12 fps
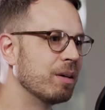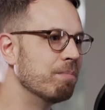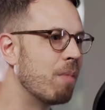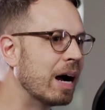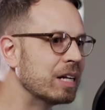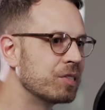the
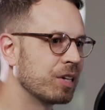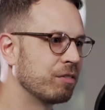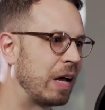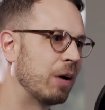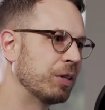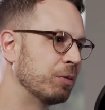mindset
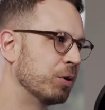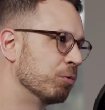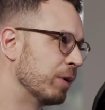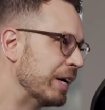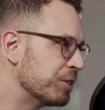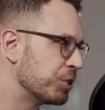of how they
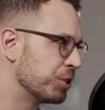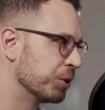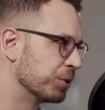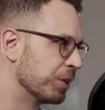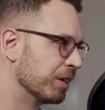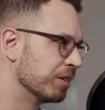would raise
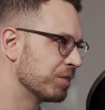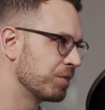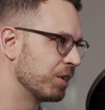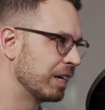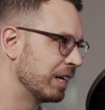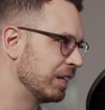children
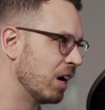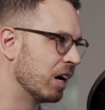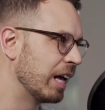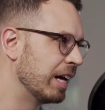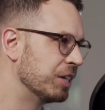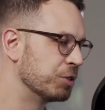starting at a
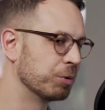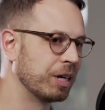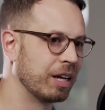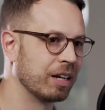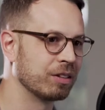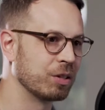young age
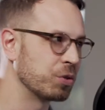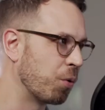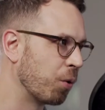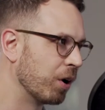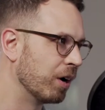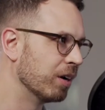reading the
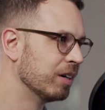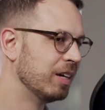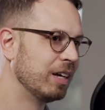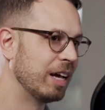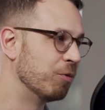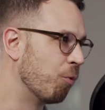torah
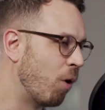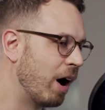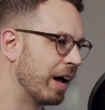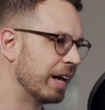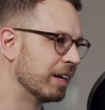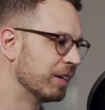and
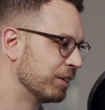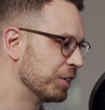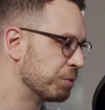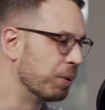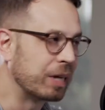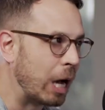why
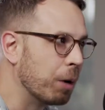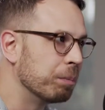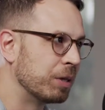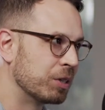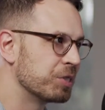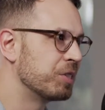this book
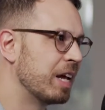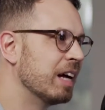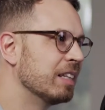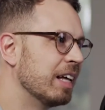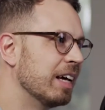helped me understand